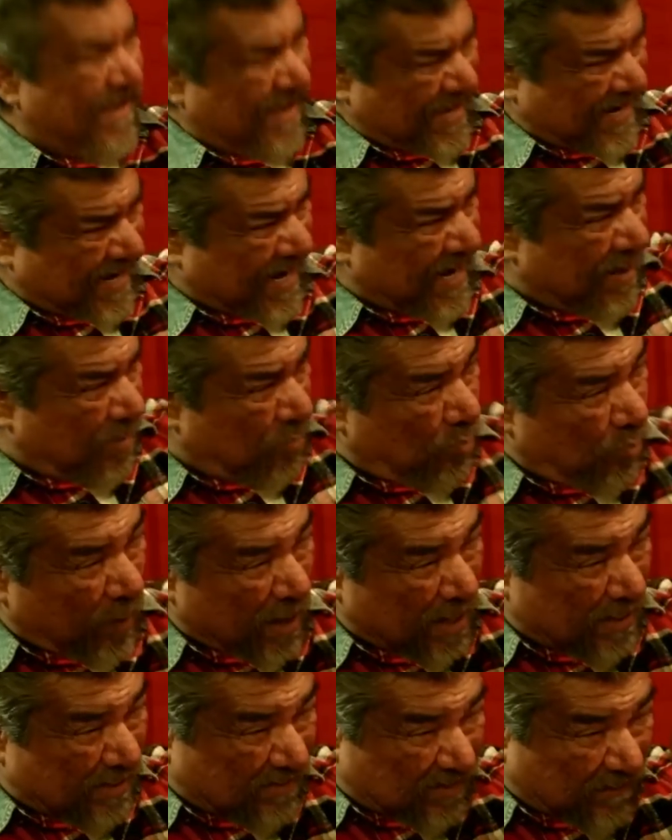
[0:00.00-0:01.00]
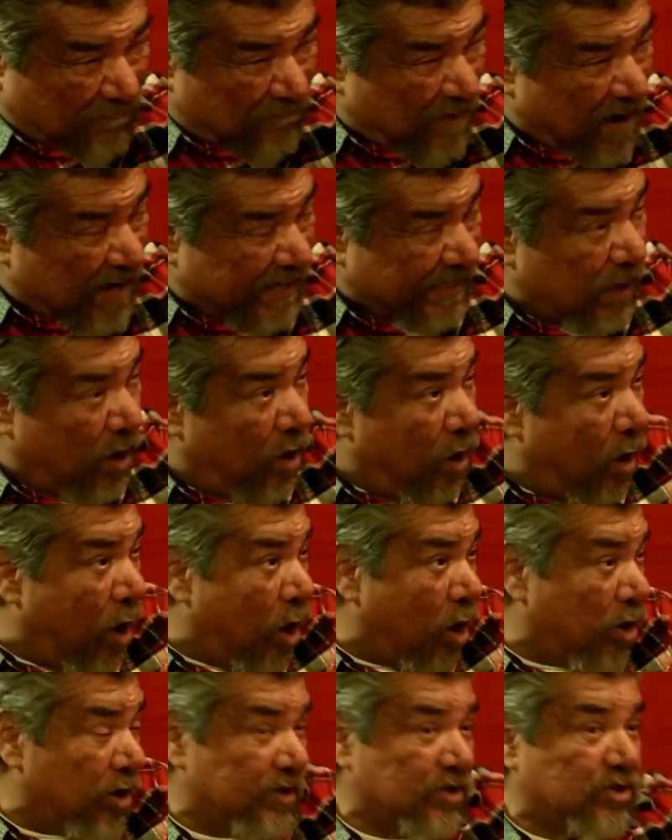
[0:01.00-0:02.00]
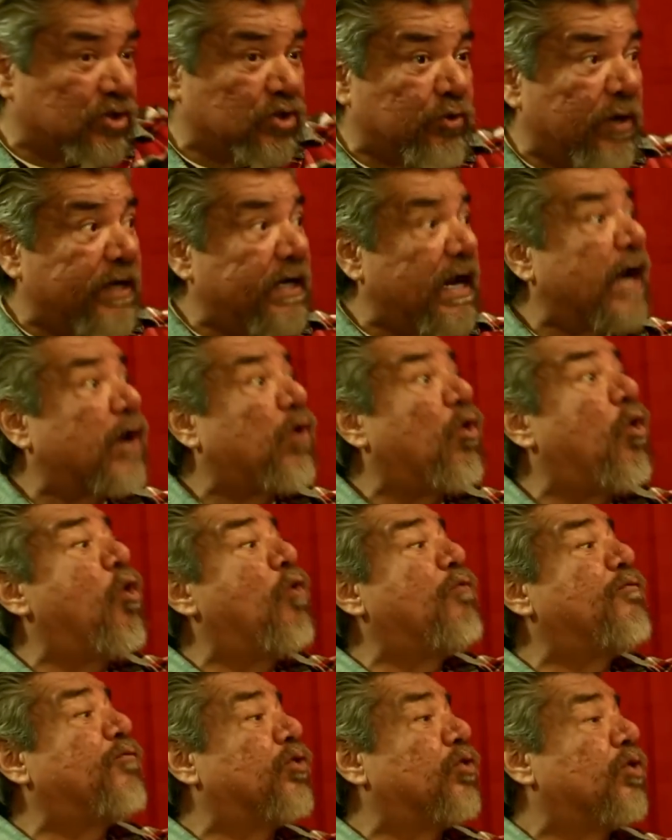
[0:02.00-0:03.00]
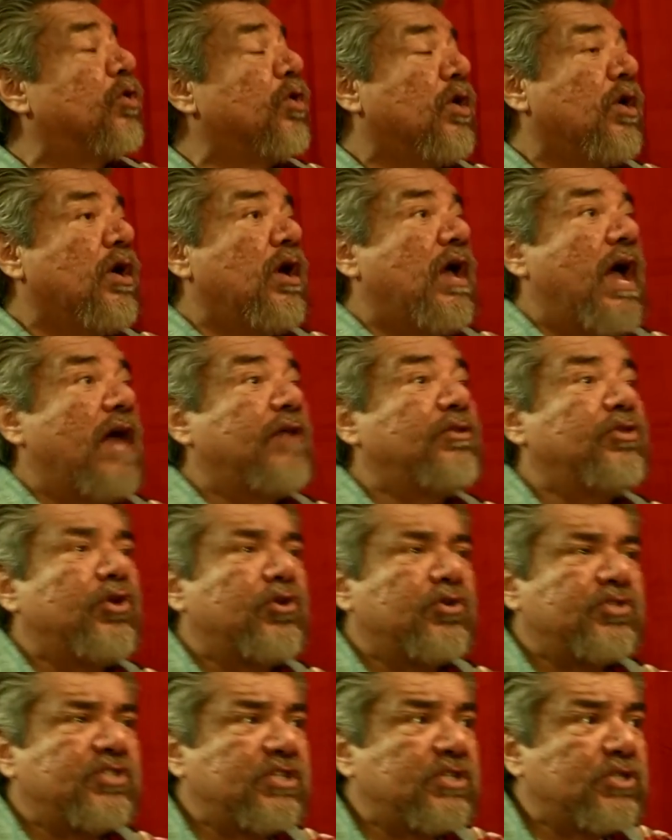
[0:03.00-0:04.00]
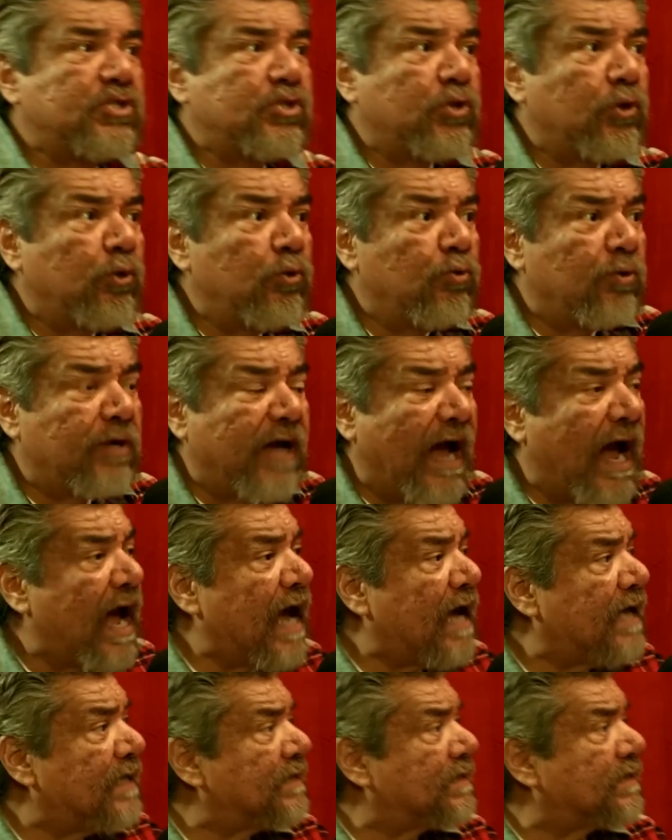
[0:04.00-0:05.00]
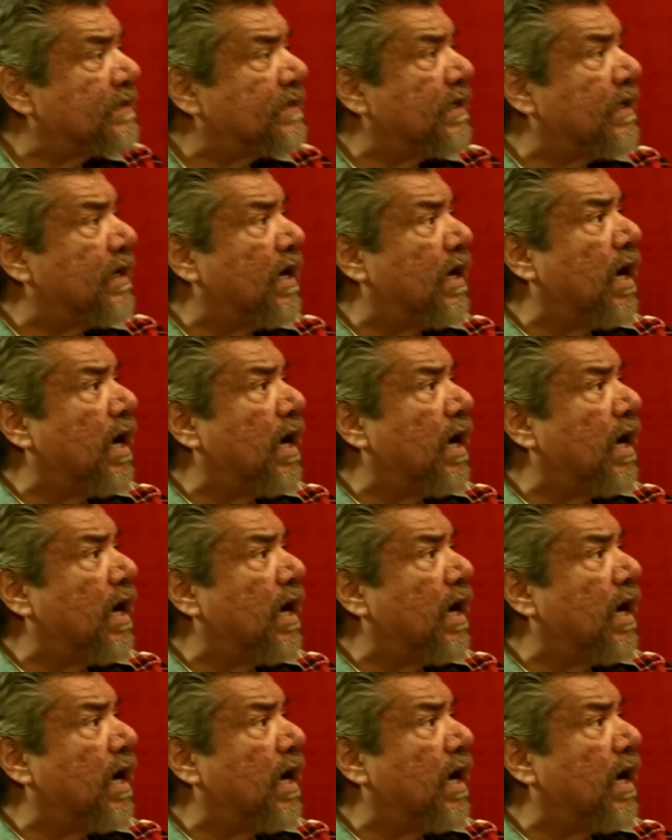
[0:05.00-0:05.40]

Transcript: It kind of went fucking hard and straight. I go over, and there's these two guys.